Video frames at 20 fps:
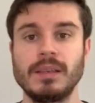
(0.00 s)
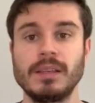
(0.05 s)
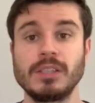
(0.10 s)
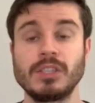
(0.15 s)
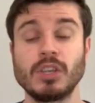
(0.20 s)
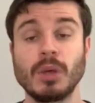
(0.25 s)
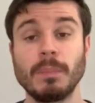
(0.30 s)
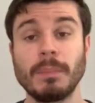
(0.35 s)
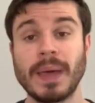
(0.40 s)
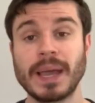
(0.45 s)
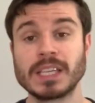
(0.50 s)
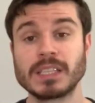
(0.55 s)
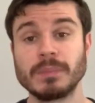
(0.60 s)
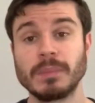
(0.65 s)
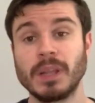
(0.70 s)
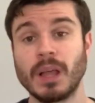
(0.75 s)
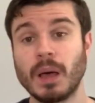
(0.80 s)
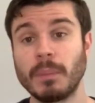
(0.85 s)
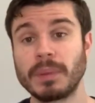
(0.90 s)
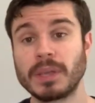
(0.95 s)

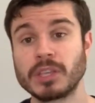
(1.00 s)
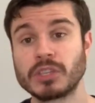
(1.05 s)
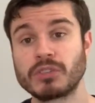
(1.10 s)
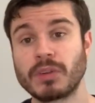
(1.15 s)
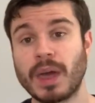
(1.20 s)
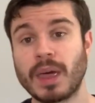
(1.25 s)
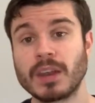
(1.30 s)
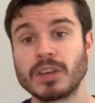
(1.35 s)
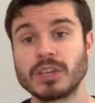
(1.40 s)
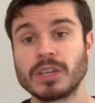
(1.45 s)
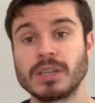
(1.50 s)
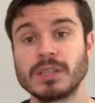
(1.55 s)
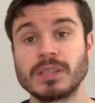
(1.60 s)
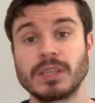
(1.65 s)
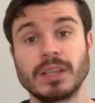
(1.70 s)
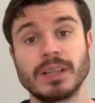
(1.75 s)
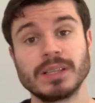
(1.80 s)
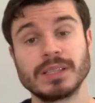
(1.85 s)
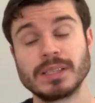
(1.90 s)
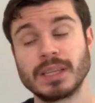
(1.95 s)
Submaximal hopping strategies that
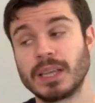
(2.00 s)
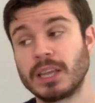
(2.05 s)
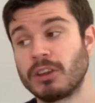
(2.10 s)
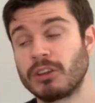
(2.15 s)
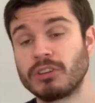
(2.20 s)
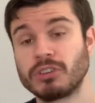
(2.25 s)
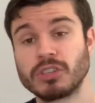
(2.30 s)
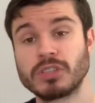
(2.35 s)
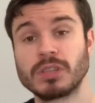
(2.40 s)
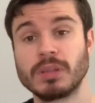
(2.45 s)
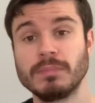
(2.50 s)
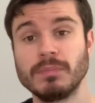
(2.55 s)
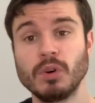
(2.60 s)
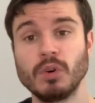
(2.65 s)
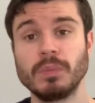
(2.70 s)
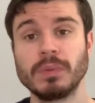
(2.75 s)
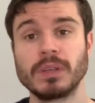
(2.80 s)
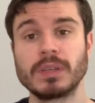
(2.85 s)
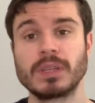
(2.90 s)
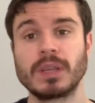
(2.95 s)
you'll see here in just a
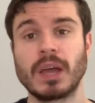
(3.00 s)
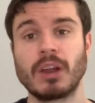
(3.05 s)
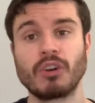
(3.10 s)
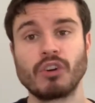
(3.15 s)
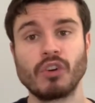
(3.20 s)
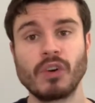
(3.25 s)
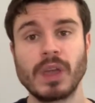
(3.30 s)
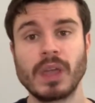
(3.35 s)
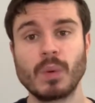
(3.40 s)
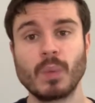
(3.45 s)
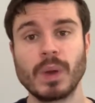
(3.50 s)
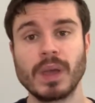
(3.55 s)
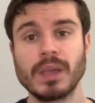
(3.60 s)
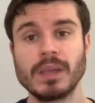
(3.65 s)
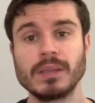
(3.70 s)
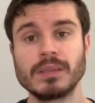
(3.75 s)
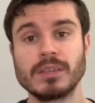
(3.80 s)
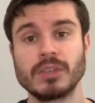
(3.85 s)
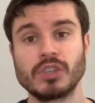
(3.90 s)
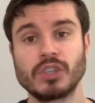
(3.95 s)
moment are great
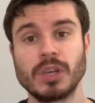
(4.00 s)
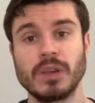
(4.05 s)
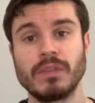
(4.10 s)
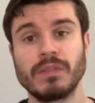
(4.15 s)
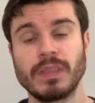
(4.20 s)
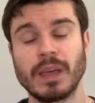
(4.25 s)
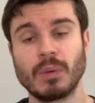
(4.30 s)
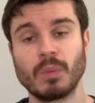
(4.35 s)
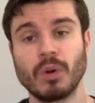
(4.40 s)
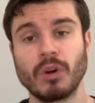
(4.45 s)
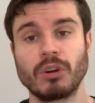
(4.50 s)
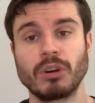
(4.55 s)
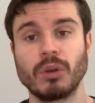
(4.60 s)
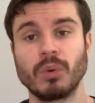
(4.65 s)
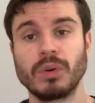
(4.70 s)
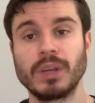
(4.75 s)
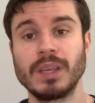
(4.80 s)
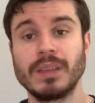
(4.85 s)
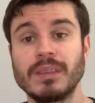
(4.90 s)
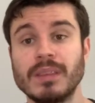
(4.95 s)
ways to shift that
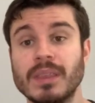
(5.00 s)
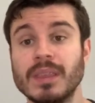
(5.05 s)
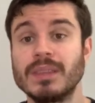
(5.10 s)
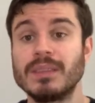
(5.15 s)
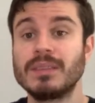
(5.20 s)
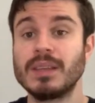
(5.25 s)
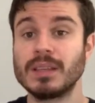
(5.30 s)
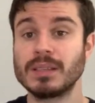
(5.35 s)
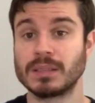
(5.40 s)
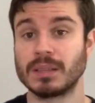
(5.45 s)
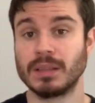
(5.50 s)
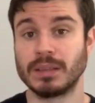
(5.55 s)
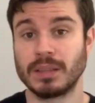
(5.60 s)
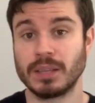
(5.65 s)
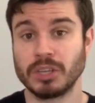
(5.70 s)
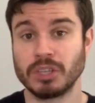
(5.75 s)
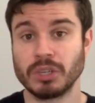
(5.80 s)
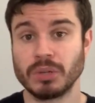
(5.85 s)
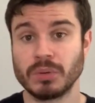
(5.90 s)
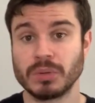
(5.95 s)
workload into the distal
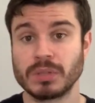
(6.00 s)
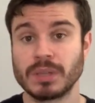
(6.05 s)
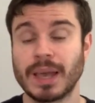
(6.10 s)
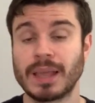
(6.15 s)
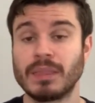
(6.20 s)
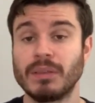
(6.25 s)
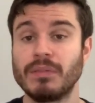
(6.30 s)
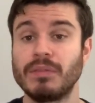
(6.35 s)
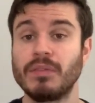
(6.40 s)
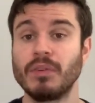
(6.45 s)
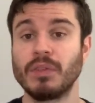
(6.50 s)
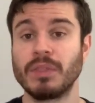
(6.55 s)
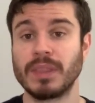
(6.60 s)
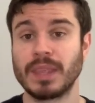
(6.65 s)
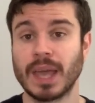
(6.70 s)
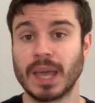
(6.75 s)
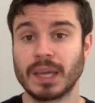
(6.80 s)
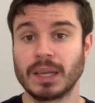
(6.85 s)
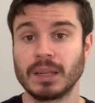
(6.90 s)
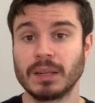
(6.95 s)
tissues at the foot and the
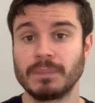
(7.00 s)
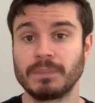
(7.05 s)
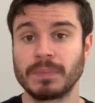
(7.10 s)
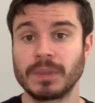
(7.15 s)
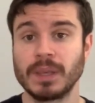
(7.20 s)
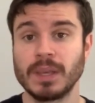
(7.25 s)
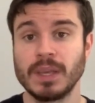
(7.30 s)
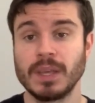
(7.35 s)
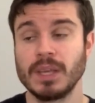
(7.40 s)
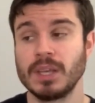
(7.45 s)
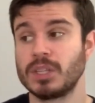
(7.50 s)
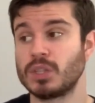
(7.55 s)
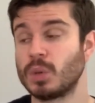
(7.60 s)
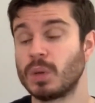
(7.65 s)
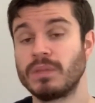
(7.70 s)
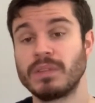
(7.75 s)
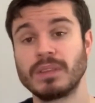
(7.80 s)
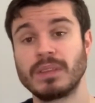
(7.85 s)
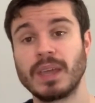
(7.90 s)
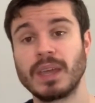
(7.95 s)
ankle. So
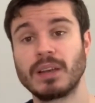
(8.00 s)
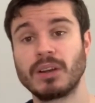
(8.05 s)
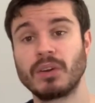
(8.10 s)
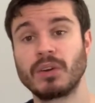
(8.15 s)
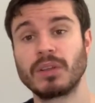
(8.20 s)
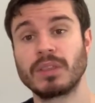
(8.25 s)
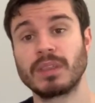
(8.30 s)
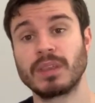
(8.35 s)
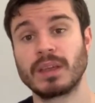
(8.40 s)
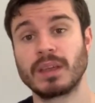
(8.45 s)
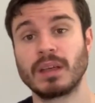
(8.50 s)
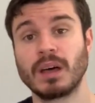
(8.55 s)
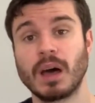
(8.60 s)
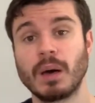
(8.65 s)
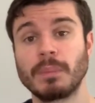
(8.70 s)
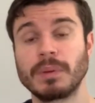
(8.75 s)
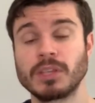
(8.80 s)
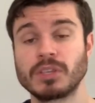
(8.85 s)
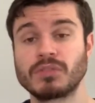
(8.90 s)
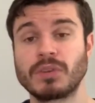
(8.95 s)
if you take a look at the
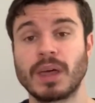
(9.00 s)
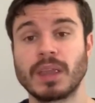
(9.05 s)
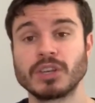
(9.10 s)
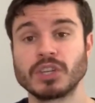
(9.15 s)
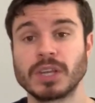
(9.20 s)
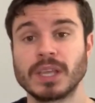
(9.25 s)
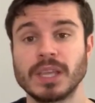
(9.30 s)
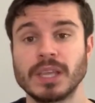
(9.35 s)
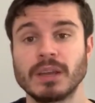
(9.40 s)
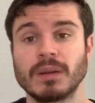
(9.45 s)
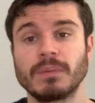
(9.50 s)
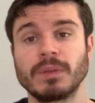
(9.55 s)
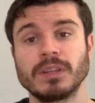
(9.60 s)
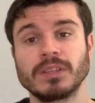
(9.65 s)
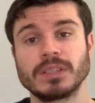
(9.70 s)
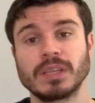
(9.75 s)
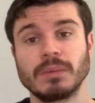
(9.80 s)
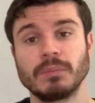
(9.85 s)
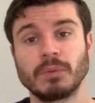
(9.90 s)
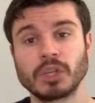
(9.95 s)
hopping strategy here, you'll
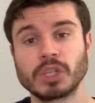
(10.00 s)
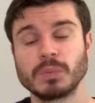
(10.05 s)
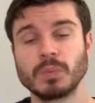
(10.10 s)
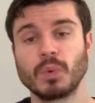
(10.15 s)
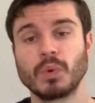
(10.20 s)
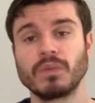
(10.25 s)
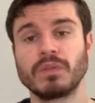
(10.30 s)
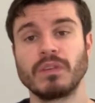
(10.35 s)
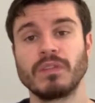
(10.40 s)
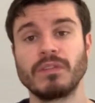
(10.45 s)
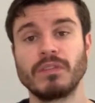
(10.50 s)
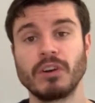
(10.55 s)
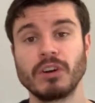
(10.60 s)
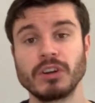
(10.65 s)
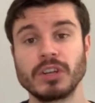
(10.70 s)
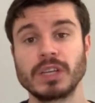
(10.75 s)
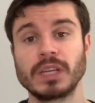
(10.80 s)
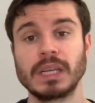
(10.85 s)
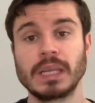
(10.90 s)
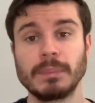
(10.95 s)
see much more of a
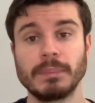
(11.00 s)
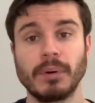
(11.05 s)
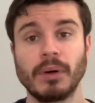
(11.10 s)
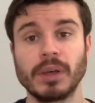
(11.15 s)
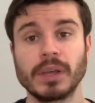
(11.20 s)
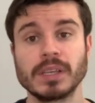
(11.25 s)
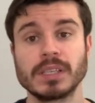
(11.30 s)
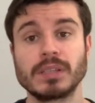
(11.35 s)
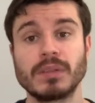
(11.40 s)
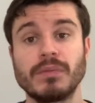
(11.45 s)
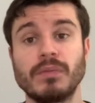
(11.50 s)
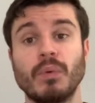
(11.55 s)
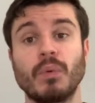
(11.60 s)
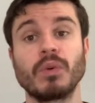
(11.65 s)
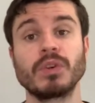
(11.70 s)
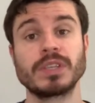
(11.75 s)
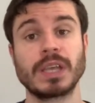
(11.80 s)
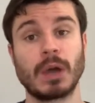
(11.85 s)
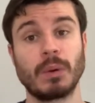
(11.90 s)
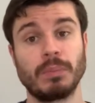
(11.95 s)
vertically biased
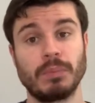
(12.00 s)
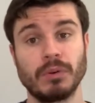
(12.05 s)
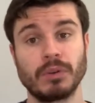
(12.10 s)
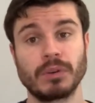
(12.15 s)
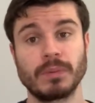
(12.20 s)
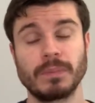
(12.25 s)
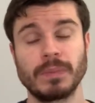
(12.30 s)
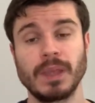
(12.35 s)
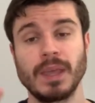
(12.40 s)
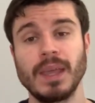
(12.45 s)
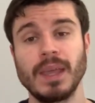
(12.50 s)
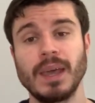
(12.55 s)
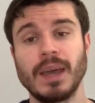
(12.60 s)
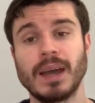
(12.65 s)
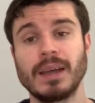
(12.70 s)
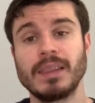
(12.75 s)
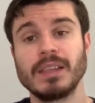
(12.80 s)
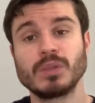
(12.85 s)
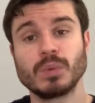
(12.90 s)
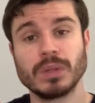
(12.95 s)
force output.
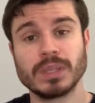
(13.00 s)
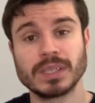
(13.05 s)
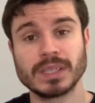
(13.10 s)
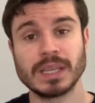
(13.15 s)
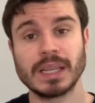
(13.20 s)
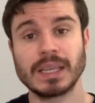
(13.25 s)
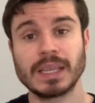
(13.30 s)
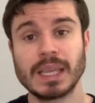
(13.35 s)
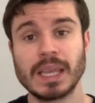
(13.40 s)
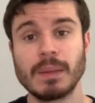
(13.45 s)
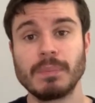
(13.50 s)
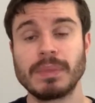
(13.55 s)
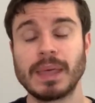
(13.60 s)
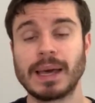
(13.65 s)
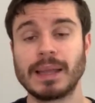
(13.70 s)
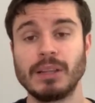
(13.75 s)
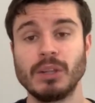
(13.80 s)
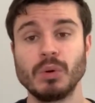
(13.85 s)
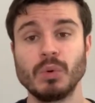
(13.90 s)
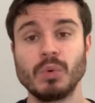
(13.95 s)
And this will still keep
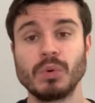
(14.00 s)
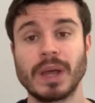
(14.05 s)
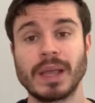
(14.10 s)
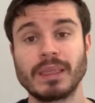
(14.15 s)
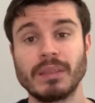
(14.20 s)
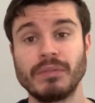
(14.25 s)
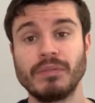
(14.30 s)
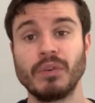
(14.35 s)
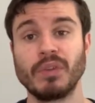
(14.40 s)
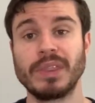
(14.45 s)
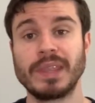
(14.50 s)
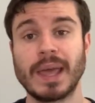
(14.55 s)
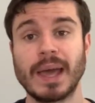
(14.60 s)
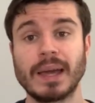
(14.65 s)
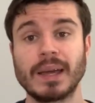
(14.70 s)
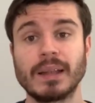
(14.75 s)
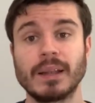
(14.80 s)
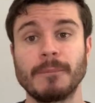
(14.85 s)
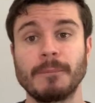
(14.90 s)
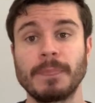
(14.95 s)
that load at the foot and the
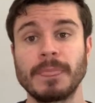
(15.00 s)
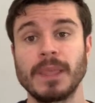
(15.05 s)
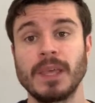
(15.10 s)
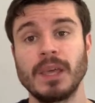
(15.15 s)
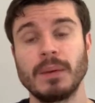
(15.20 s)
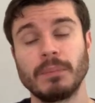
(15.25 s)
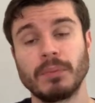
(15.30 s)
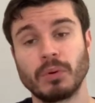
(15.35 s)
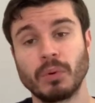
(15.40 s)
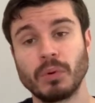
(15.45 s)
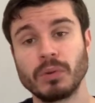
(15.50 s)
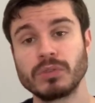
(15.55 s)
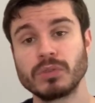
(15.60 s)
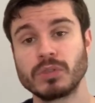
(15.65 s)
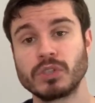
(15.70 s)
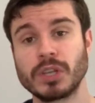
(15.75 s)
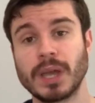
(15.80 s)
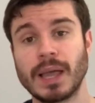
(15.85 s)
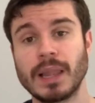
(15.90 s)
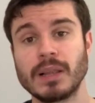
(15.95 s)
ankle, but also
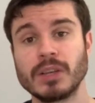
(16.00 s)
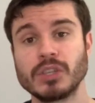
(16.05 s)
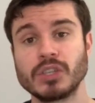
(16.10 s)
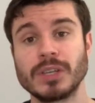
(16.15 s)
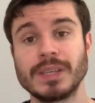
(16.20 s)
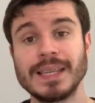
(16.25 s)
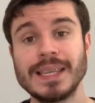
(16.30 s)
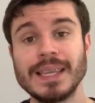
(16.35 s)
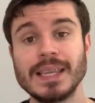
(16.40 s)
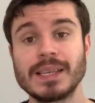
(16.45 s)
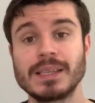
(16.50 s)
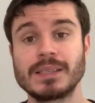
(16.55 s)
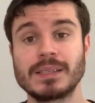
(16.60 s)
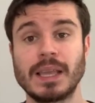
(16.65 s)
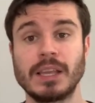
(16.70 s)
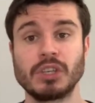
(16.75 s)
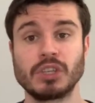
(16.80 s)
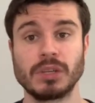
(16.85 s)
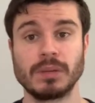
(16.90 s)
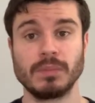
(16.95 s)
challenge knee
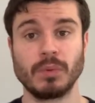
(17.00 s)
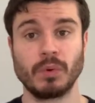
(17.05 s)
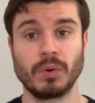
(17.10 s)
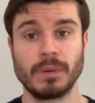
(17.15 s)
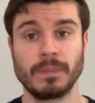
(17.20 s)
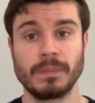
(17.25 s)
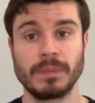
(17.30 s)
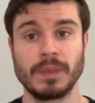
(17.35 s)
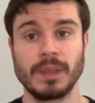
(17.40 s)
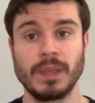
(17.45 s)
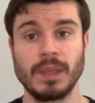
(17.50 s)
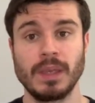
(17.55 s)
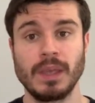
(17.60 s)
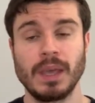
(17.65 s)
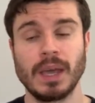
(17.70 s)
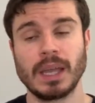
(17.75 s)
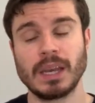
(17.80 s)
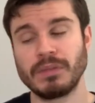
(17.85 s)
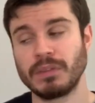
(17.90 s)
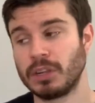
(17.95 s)
extension more.
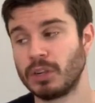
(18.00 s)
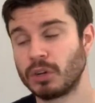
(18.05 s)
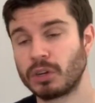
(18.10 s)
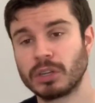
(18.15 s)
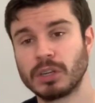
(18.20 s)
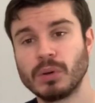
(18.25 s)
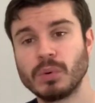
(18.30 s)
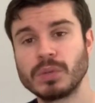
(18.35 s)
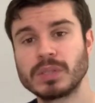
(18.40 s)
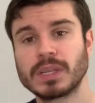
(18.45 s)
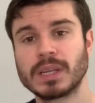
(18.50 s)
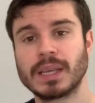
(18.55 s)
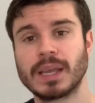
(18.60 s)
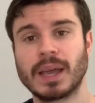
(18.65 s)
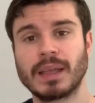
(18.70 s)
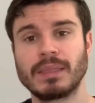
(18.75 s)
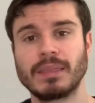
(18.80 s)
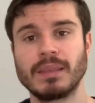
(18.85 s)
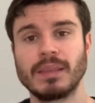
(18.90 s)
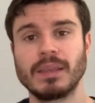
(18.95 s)
And if you look closely
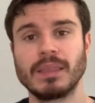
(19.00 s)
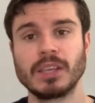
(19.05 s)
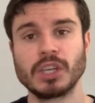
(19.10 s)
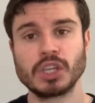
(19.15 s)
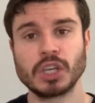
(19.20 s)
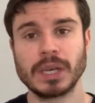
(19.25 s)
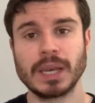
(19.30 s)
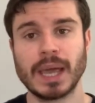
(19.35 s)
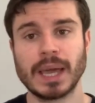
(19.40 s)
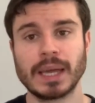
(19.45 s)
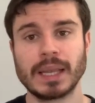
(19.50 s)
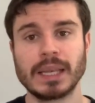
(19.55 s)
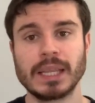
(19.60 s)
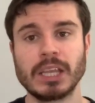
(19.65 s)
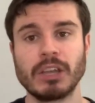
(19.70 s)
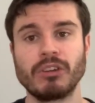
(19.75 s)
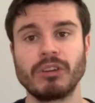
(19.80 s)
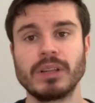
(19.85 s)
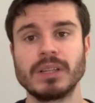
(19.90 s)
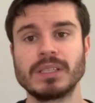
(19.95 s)
at the shin angle
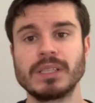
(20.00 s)
here, you'll